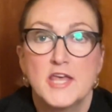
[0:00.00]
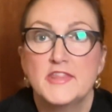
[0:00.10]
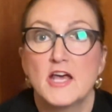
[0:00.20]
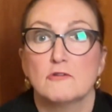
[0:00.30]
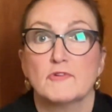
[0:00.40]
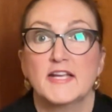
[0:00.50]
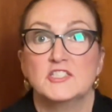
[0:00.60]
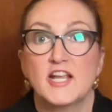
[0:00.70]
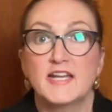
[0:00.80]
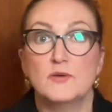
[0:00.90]
They'll range
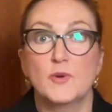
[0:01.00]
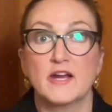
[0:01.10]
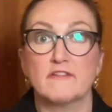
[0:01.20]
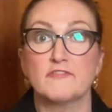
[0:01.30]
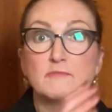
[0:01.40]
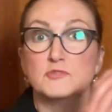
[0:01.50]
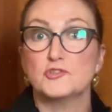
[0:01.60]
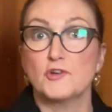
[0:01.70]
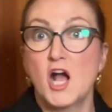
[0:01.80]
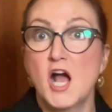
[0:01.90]
anywhere from
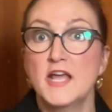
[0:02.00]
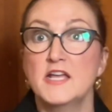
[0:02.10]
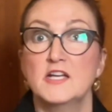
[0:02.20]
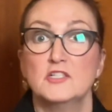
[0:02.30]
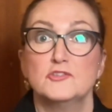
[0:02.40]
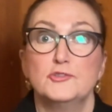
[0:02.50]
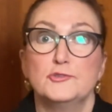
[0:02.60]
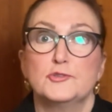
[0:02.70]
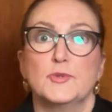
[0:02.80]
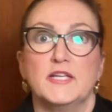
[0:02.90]
dry to
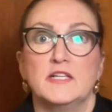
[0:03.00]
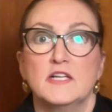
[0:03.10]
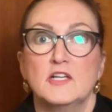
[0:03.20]
sweet,